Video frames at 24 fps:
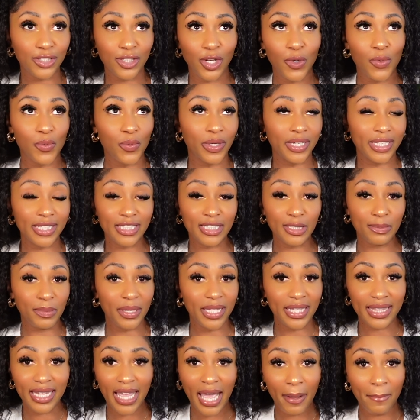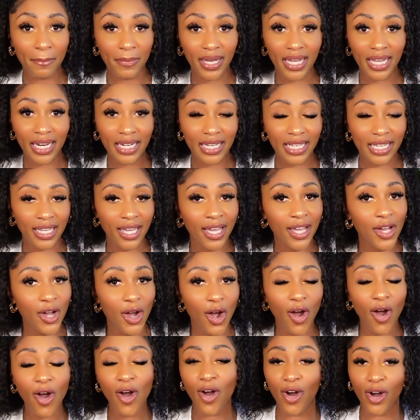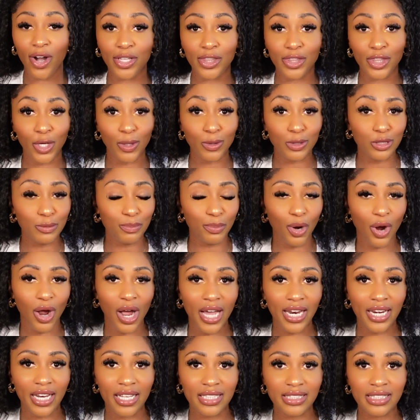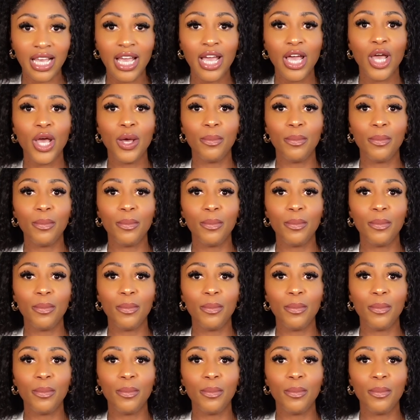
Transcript: don't want to spend that money on those products,